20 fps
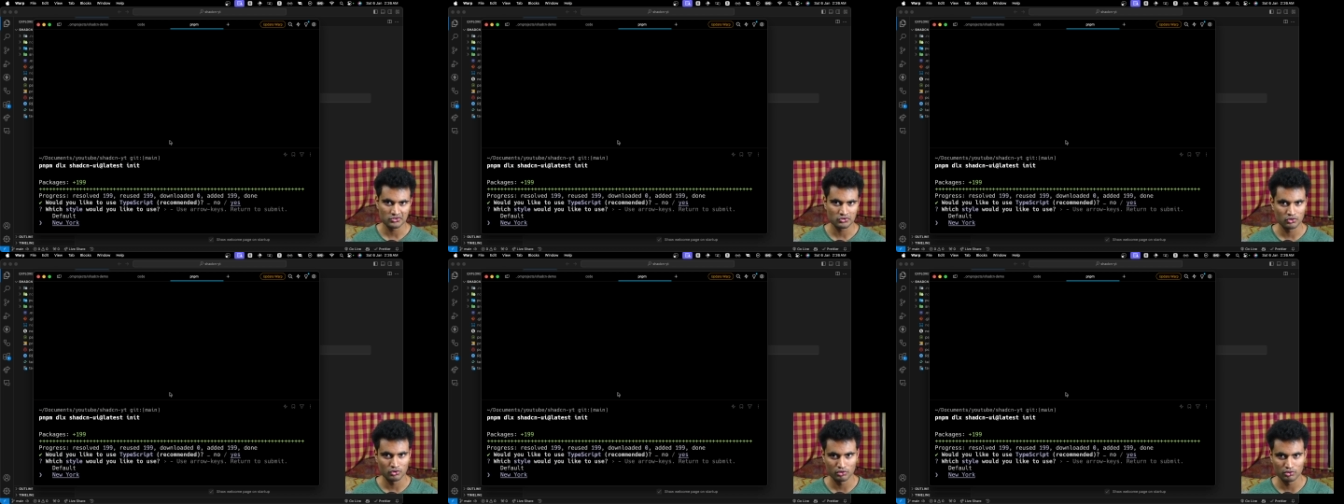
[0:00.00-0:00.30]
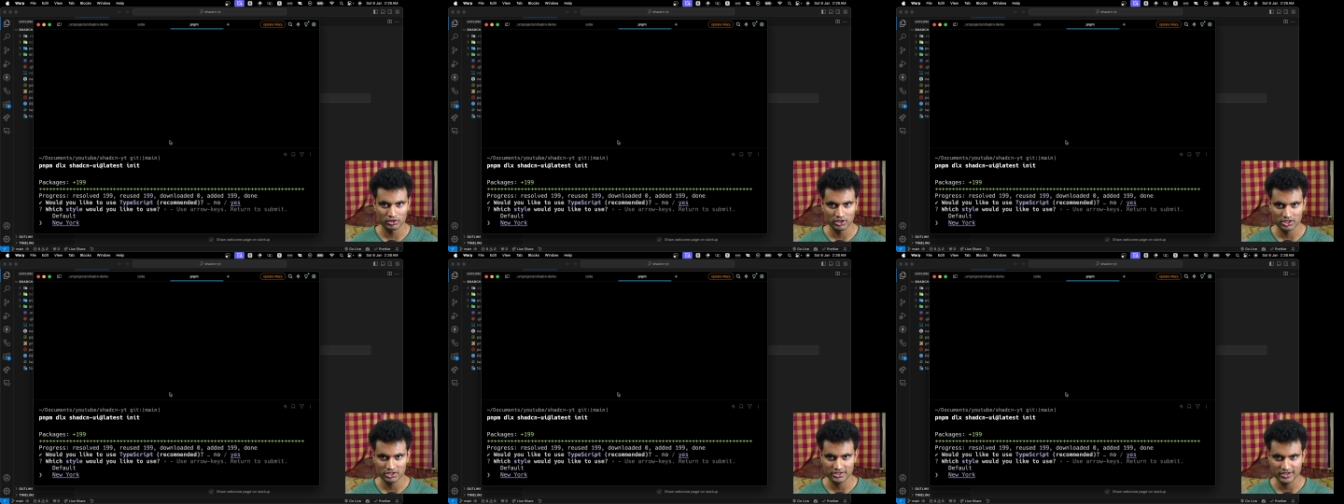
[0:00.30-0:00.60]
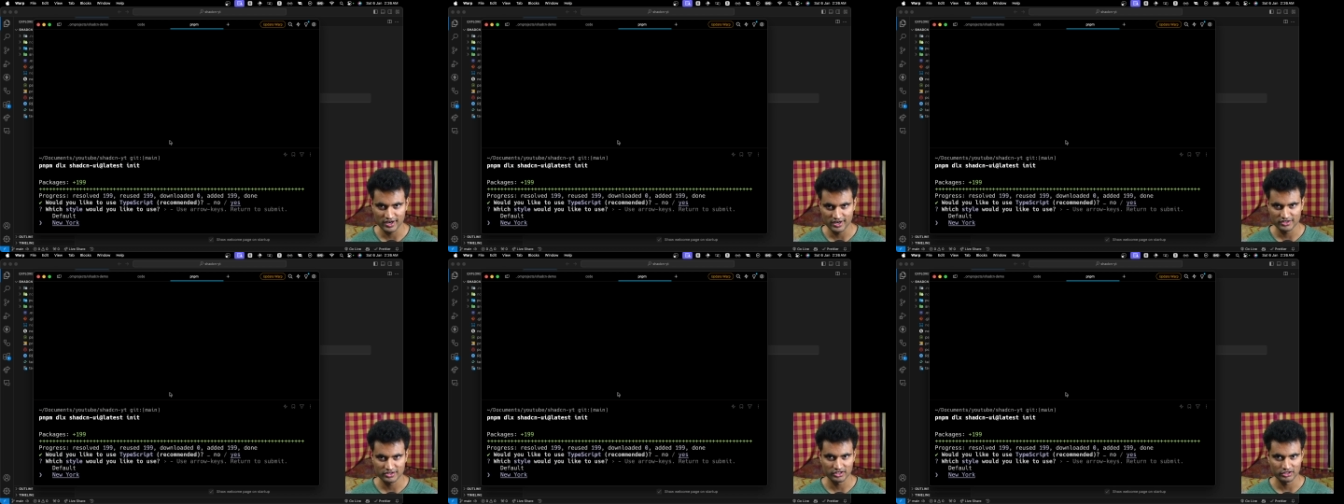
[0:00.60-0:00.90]
go to the
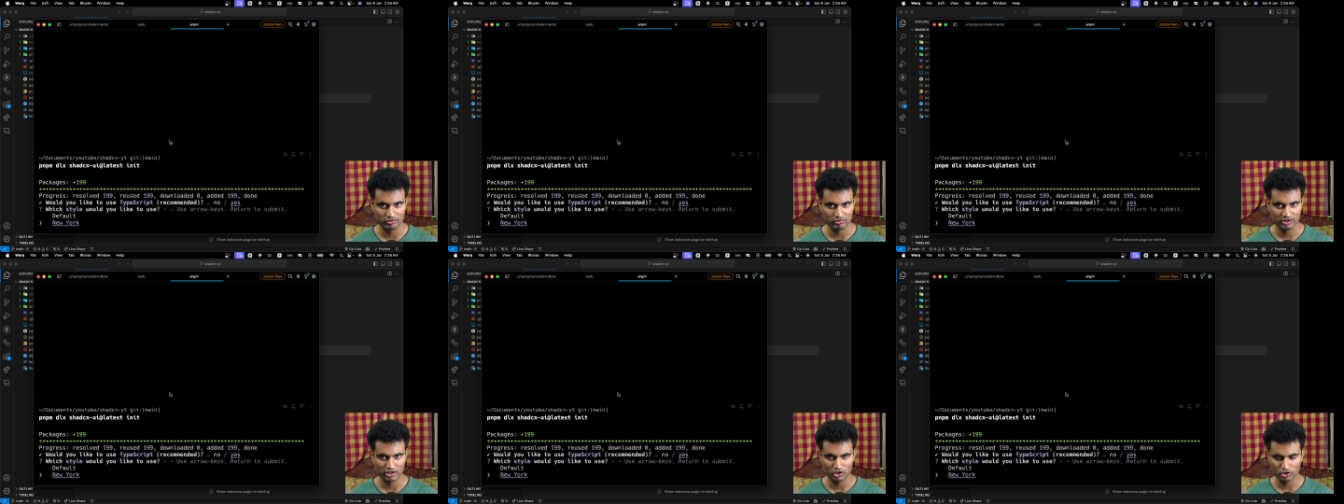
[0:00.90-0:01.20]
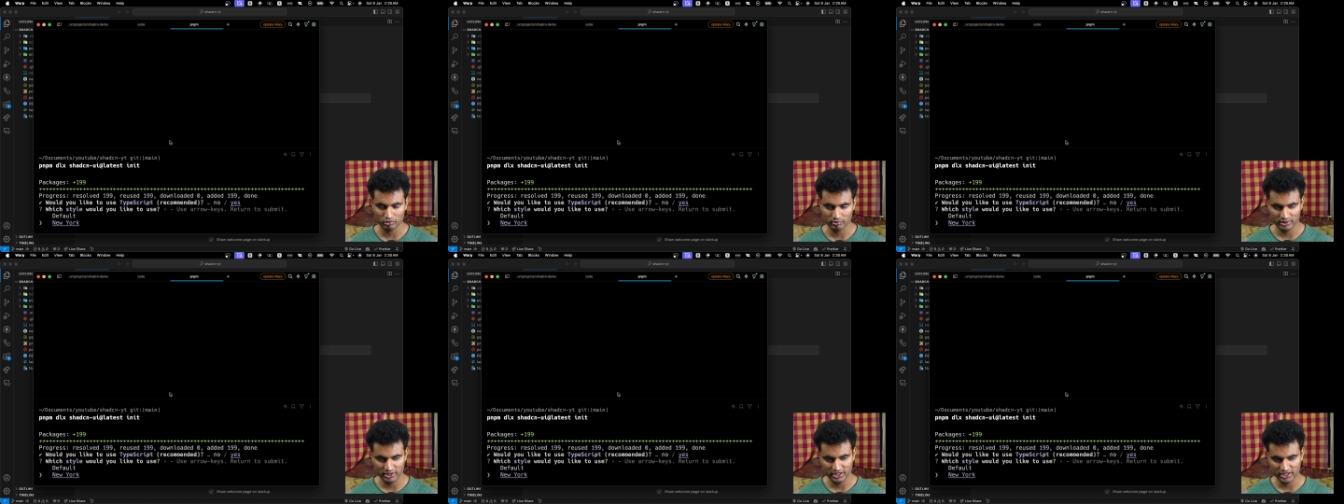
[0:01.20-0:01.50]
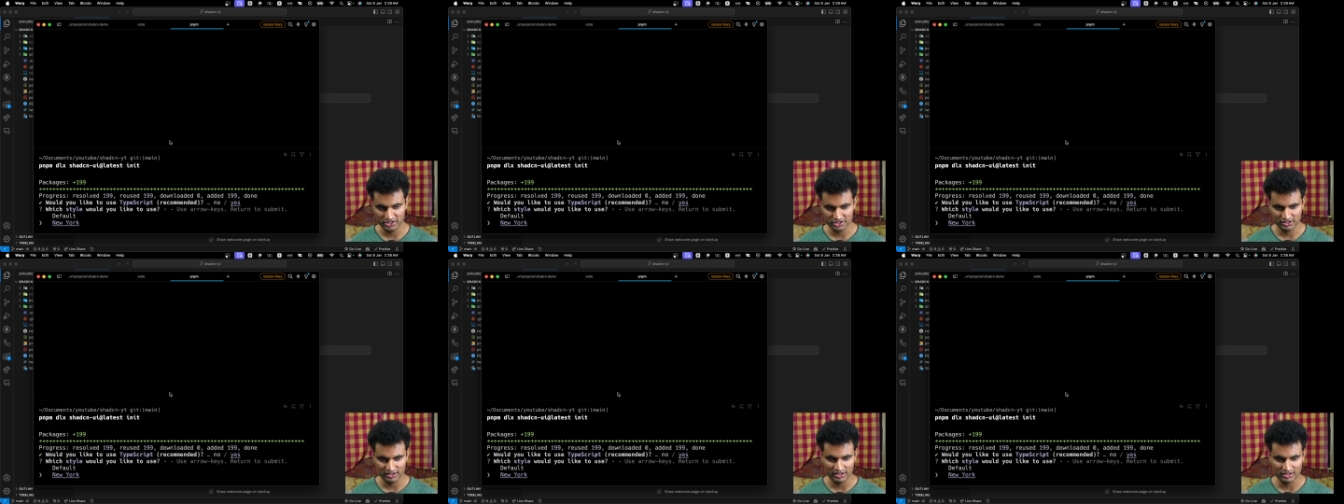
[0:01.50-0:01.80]
shadcn-ui
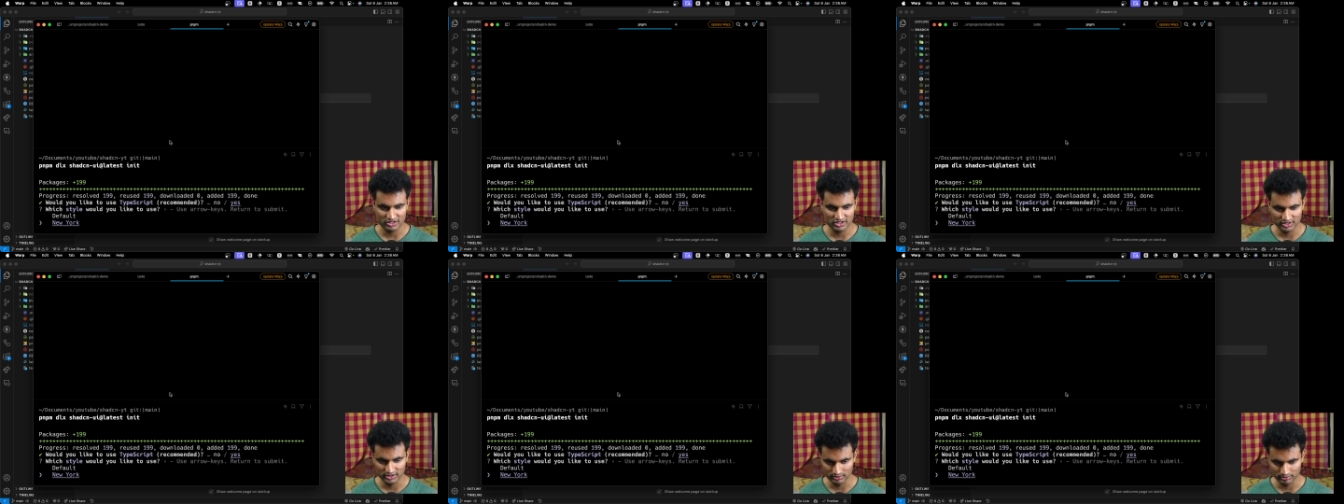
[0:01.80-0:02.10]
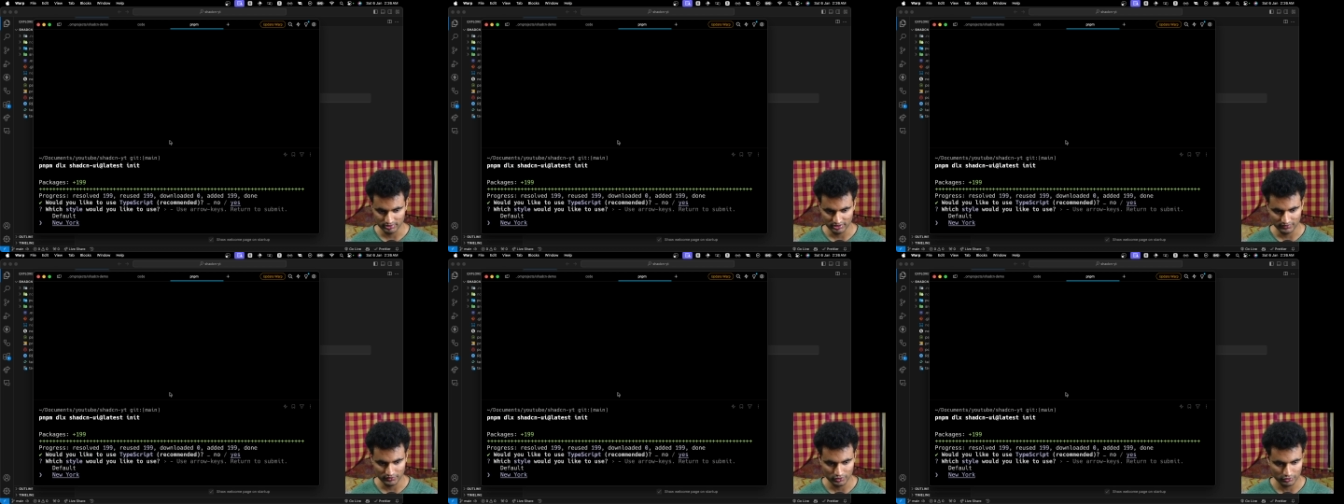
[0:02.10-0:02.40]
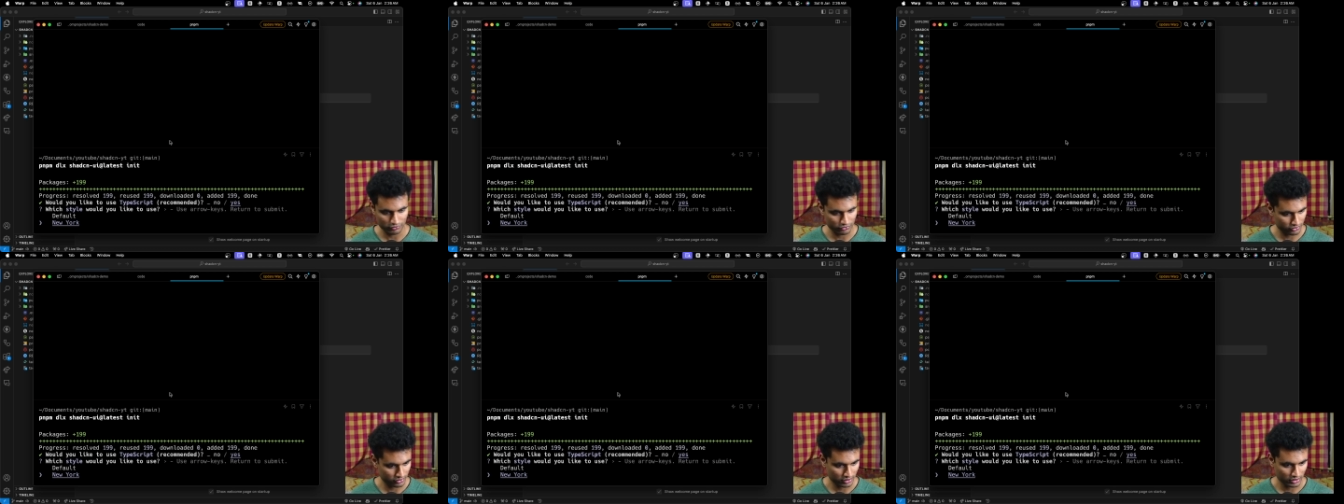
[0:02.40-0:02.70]
documentation and see the previews.